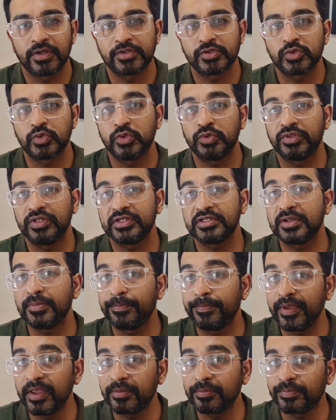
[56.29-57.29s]
So there's a
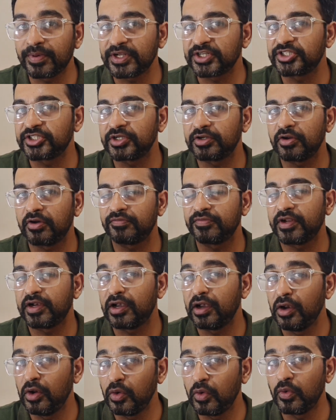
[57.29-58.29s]
big pressure of
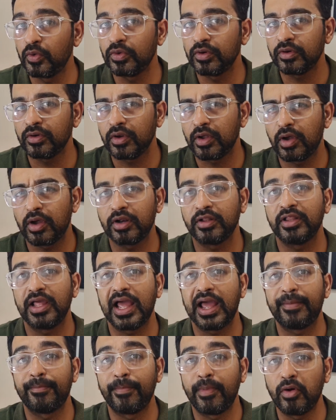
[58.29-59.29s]
that loan and
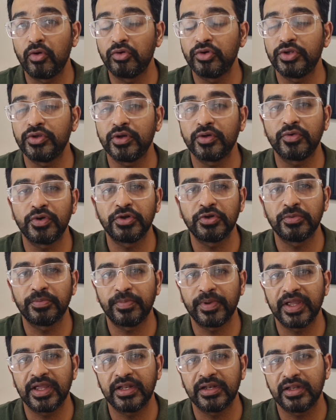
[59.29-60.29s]
amount you are going to
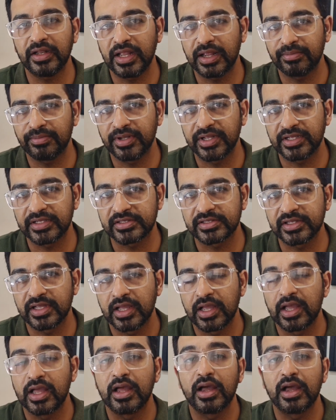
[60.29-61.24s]
pay in MDS.